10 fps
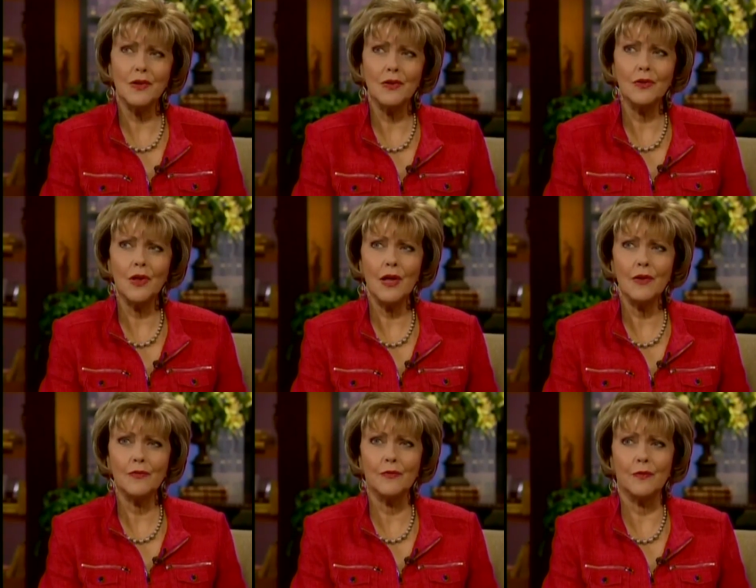a lot
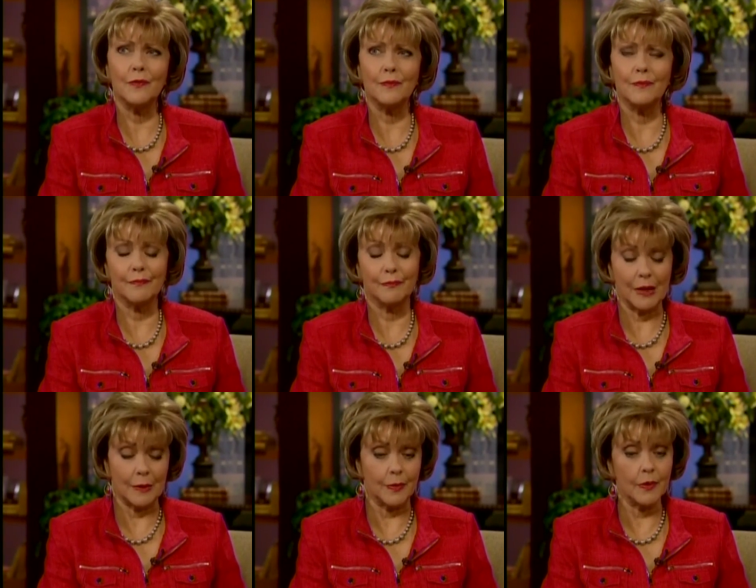of
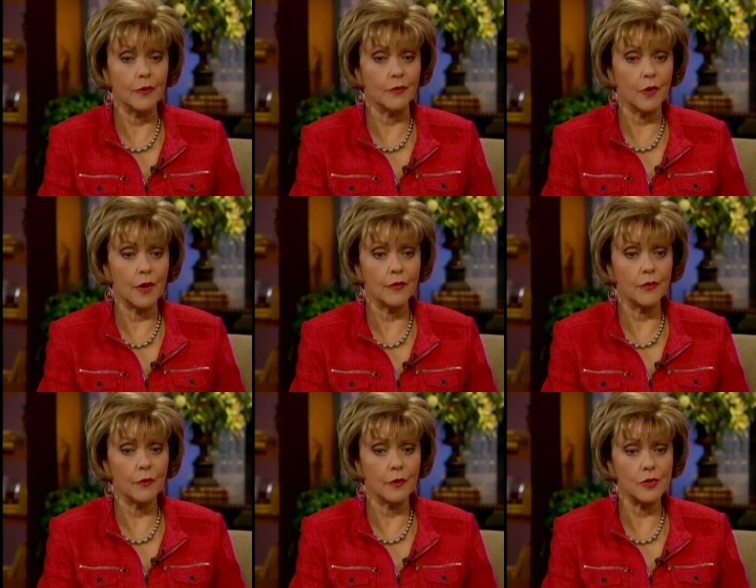people who've gone
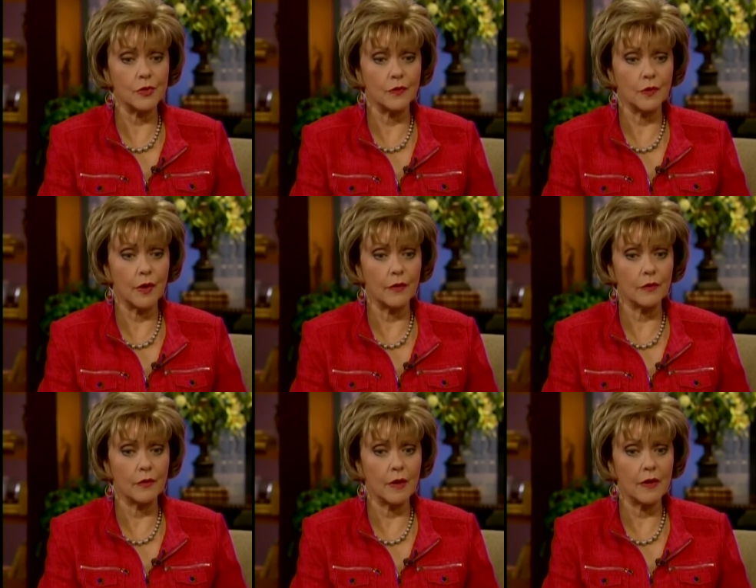through what you've gone
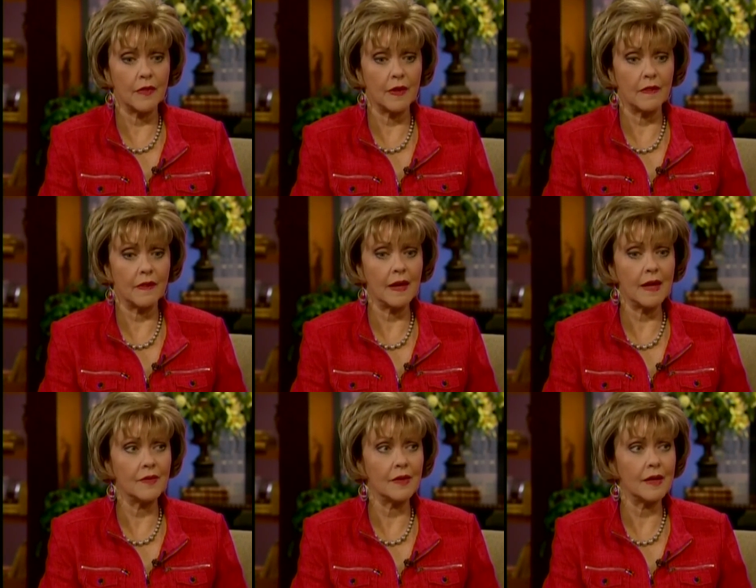through, I think, then
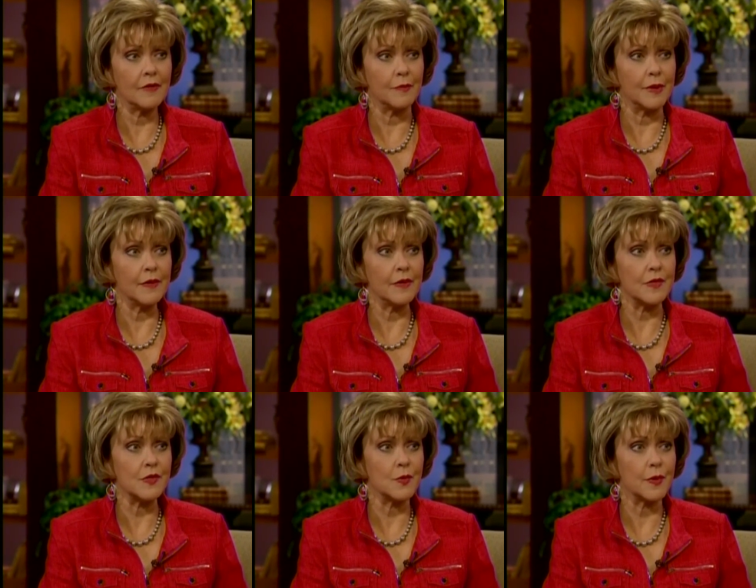have a lot of
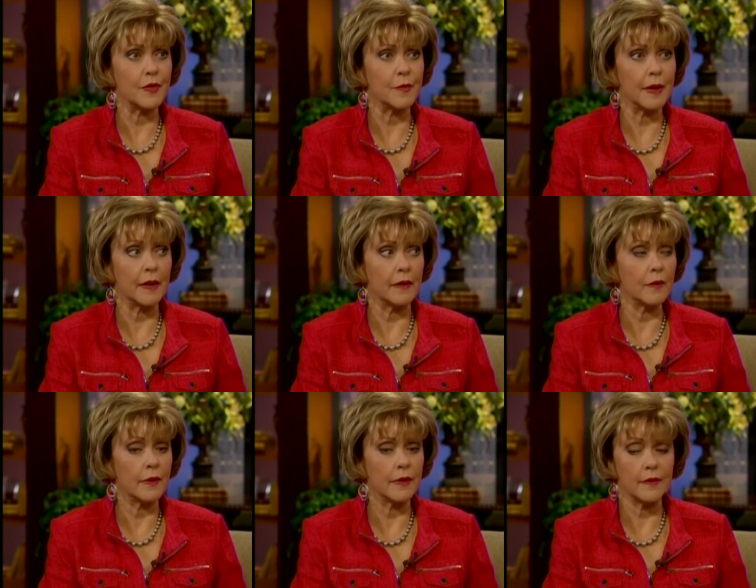bitterness toward the parent,
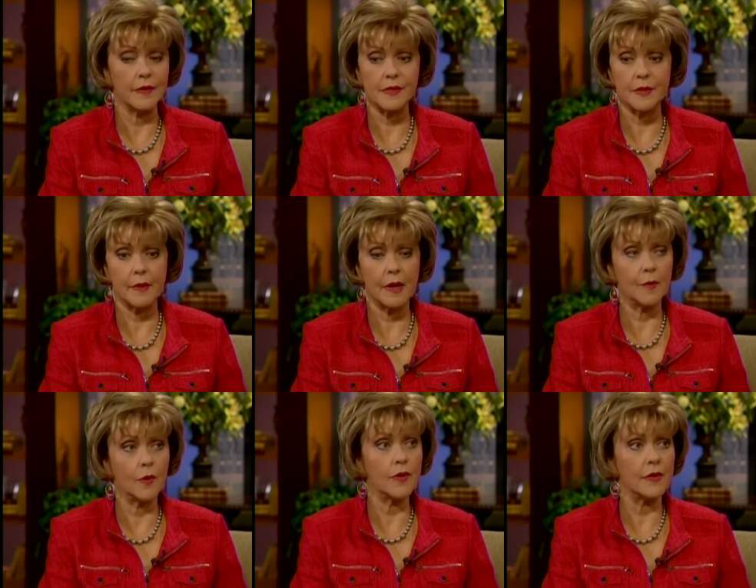whether it's the mom
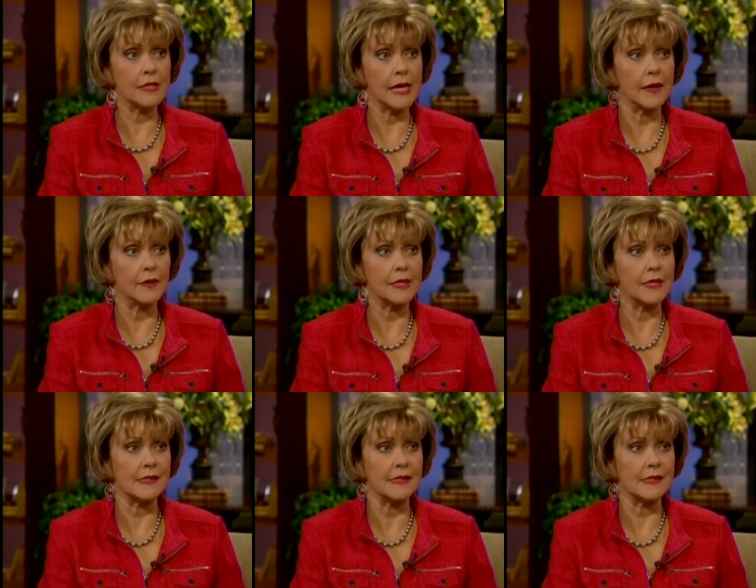or the dad who didn't